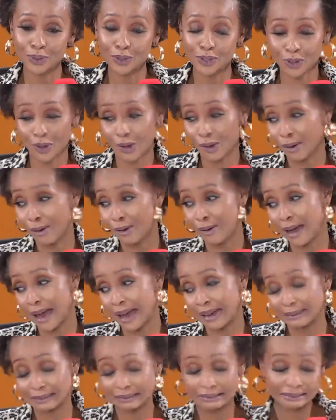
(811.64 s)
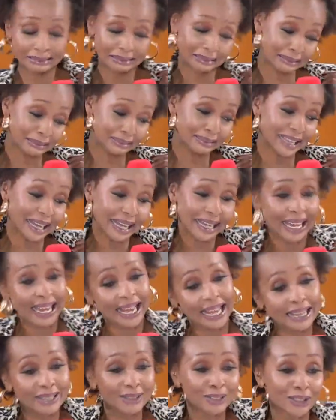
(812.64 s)
so I don't know. That no,
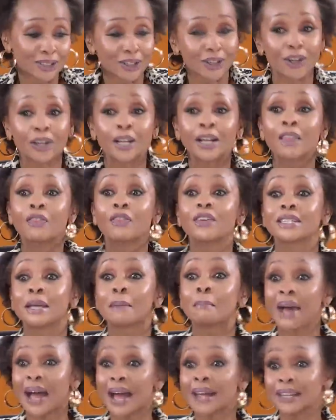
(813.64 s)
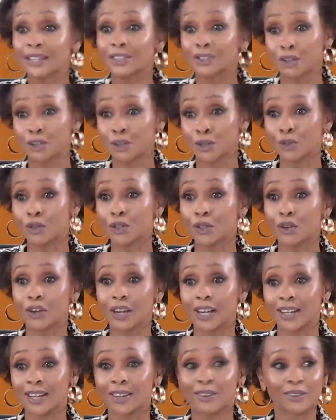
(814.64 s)
counts, no, girl. Know, There's a man in your studio
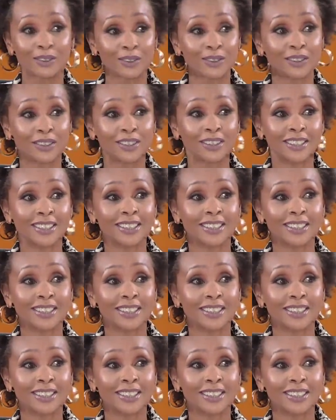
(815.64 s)
right now. Babu